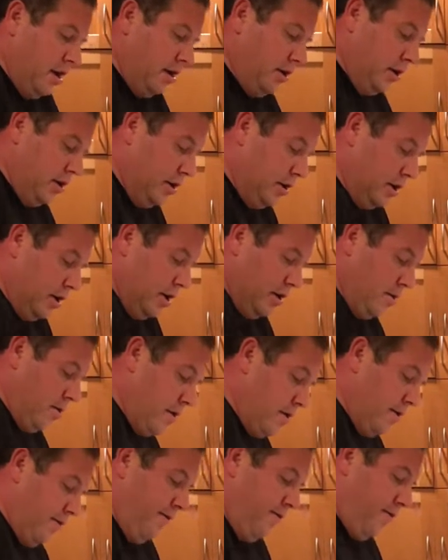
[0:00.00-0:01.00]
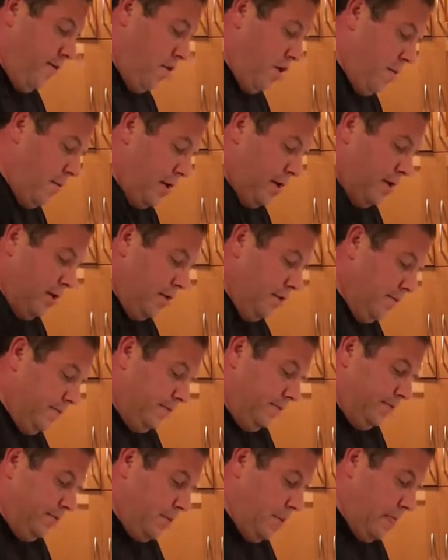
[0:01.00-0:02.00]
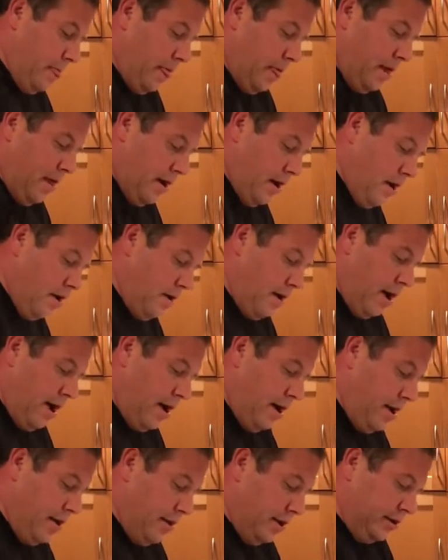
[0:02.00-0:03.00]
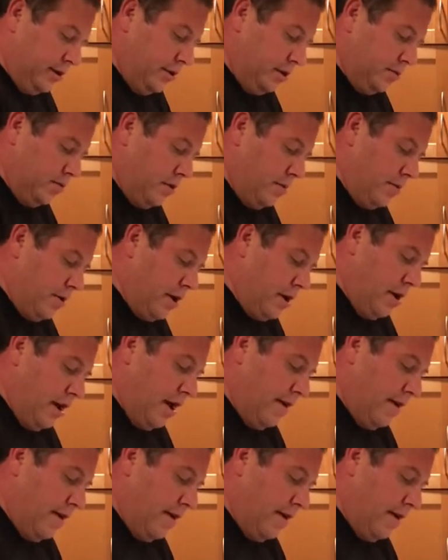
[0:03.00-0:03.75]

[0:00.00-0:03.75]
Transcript: We're going to form it. Alright, and this is what we're going to